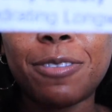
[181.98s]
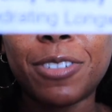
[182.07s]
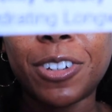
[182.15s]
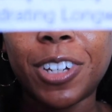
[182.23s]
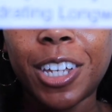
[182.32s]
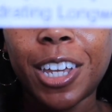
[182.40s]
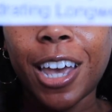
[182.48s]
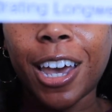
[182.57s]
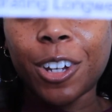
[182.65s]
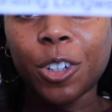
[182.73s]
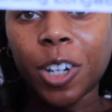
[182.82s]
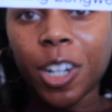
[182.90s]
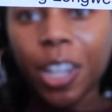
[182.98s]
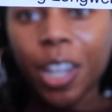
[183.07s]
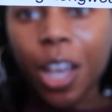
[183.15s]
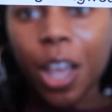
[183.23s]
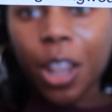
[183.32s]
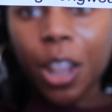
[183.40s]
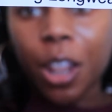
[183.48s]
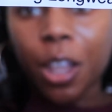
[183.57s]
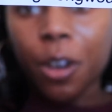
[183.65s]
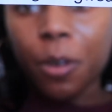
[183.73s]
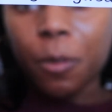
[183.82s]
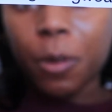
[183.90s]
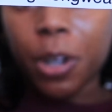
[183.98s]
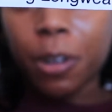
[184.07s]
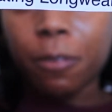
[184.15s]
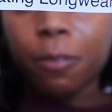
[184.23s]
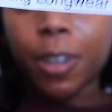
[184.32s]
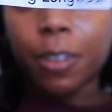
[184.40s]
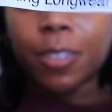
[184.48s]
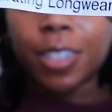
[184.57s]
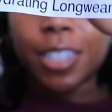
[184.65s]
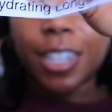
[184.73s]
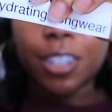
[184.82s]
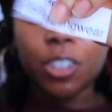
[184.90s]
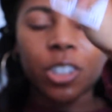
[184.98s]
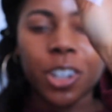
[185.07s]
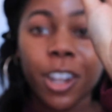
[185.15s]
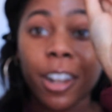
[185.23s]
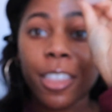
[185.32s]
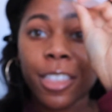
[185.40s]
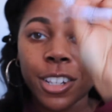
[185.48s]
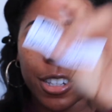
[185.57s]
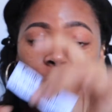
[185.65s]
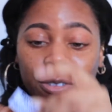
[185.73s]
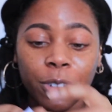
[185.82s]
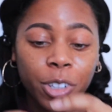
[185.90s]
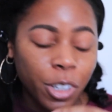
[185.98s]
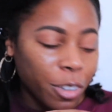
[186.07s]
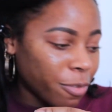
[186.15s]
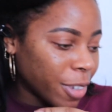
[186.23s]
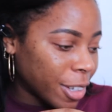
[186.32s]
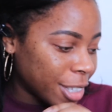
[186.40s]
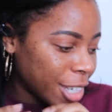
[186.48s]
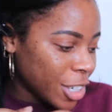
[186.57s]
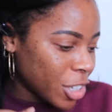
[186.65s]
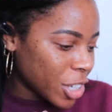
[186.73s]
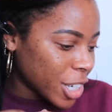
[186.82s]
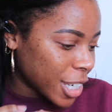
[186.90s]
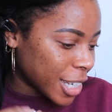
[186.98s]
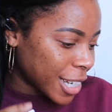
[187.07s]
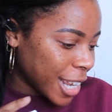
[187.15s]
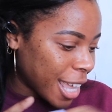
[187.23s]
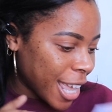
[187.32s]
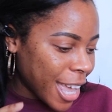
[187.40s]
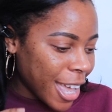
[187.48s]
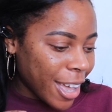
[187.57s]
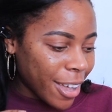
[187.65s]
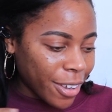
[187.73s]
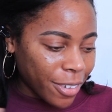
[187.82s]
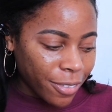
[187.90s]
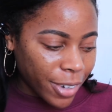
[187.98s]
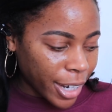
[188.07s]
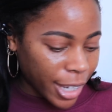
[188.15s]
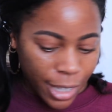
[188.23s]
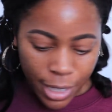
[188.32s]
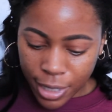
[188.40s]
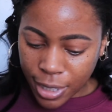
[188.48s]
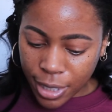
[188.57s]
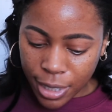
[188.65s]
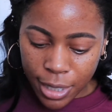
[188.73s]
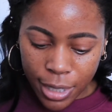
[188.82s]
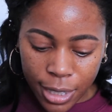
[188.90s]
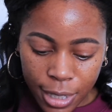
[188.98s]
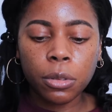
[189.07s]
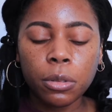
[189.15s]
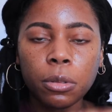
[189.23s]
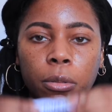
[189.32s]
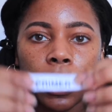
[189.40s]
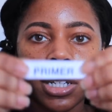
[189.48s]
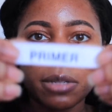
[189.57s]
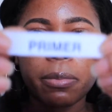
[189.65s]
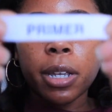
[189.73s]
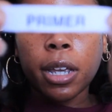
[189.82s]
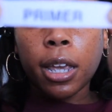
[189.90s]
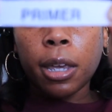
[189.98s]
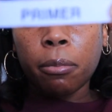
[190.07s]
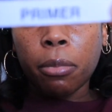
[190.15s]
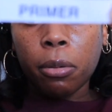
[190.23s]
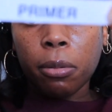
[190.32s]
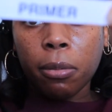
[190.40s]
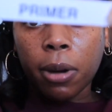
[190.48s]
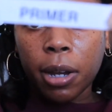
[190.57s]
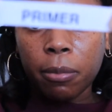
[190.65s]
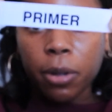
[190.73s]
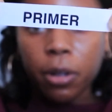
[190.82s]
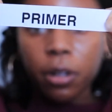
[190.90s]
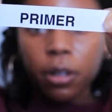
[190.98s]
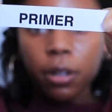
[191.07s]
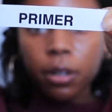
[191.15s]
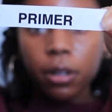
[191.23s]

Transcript: Beauty Hydrating Longwear Foundation. This is a really good foundation. All right. Ooh, we get to pick a primer.